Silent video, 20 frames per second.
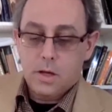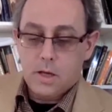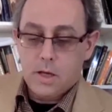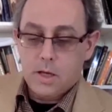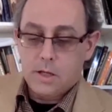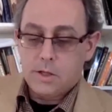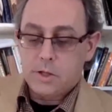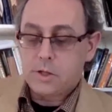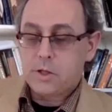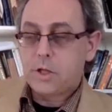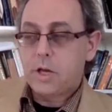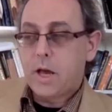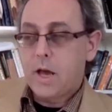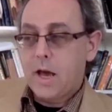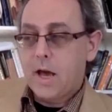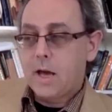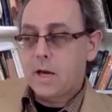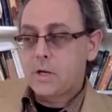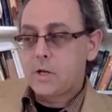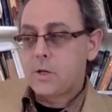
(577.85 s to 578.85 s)
It's
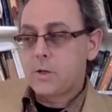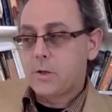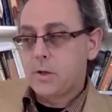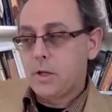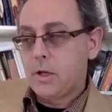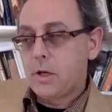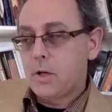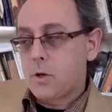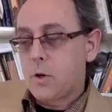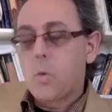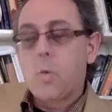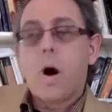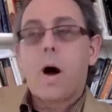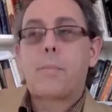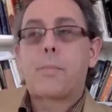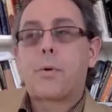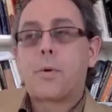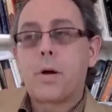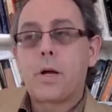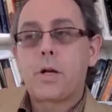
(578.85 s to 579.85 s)
actually
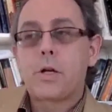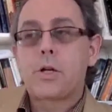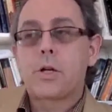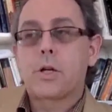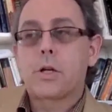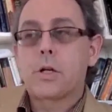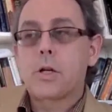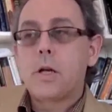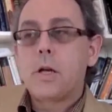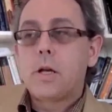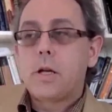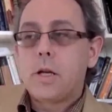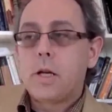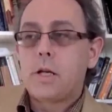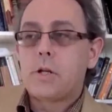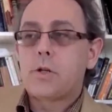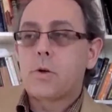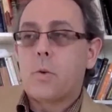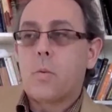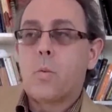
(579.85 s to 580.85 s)
cooperation.
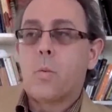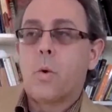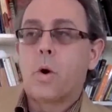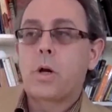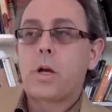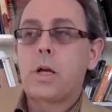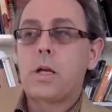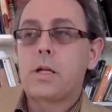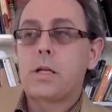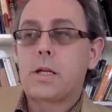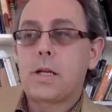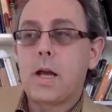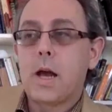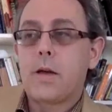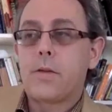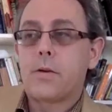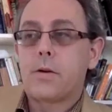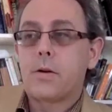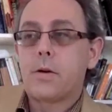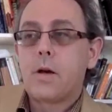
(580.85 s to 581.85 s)
It's working
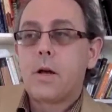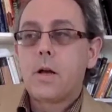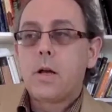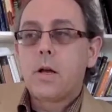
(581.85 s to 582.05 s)
together.